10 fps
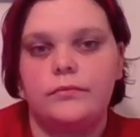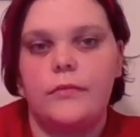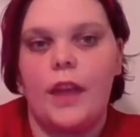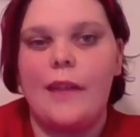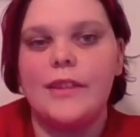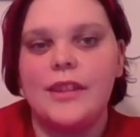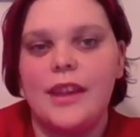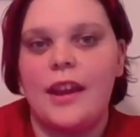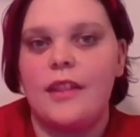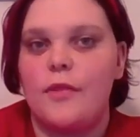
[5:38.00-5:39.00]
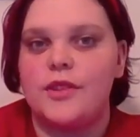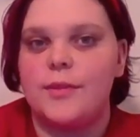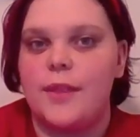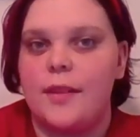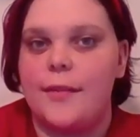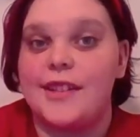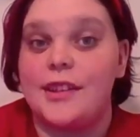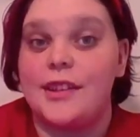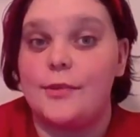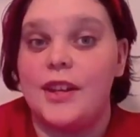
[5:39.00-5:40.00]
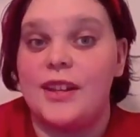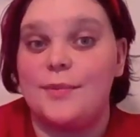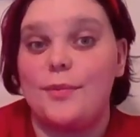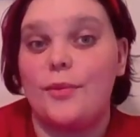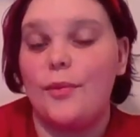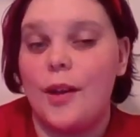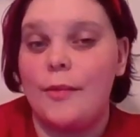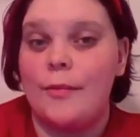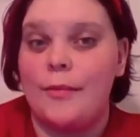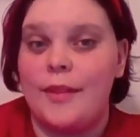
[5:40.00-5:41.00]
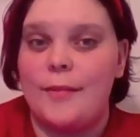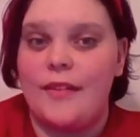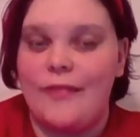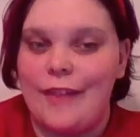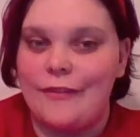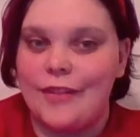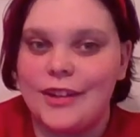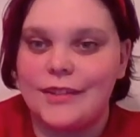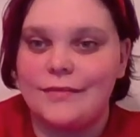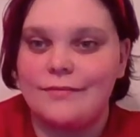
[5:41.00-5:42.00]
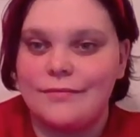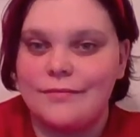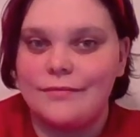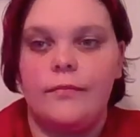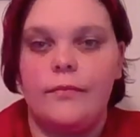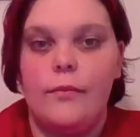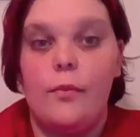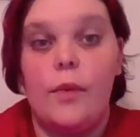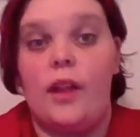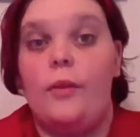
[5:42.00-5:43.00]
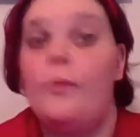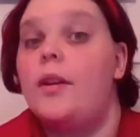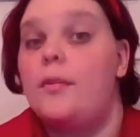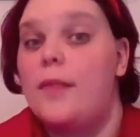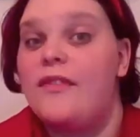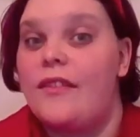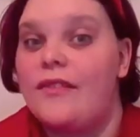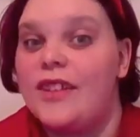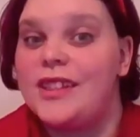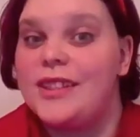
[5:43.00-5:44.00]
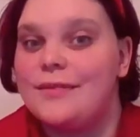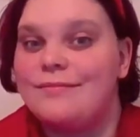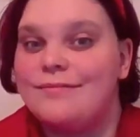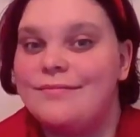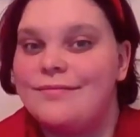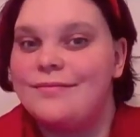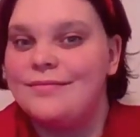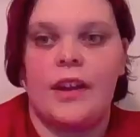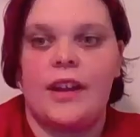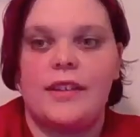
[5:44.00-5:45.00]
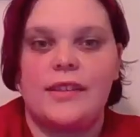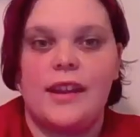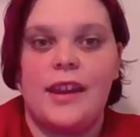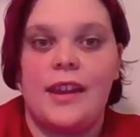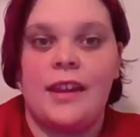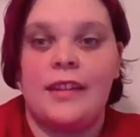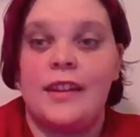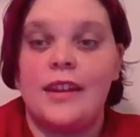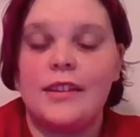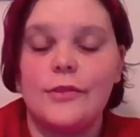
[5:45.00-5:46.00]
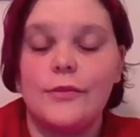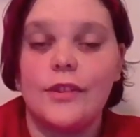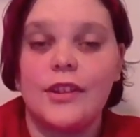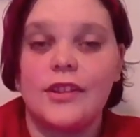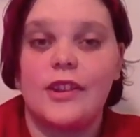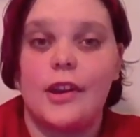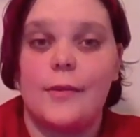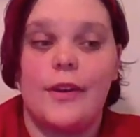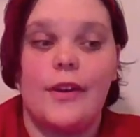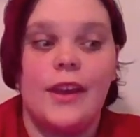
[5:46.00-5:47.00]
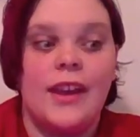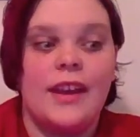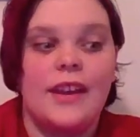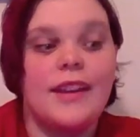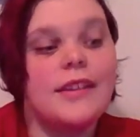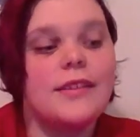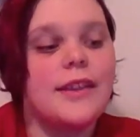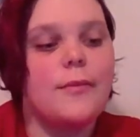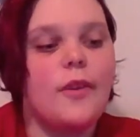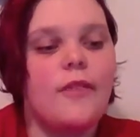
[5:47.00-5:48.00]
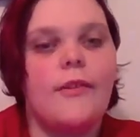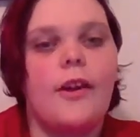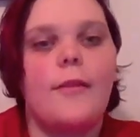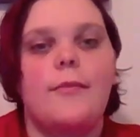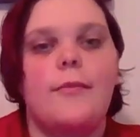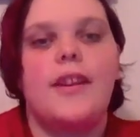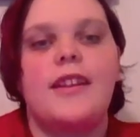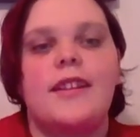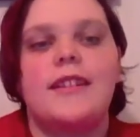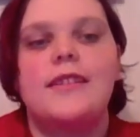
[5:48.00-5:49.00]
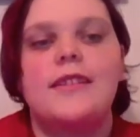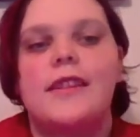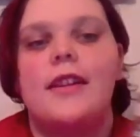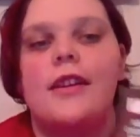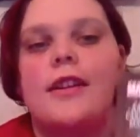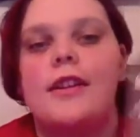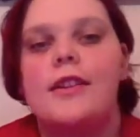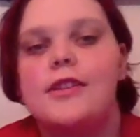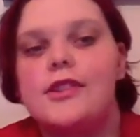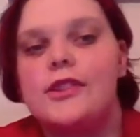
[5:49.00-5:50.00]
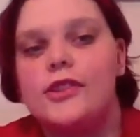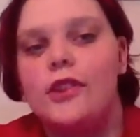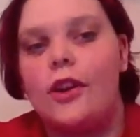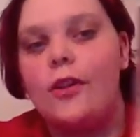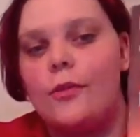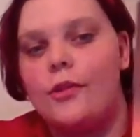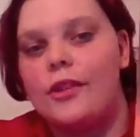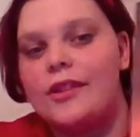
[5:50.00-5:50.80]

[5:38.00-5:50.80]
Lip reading: I would say out of most of my comics, this one is probably my favorite. Well, one of my favorites. And the next one we're going to talk about is a Marvel comic, but it is Star Wars.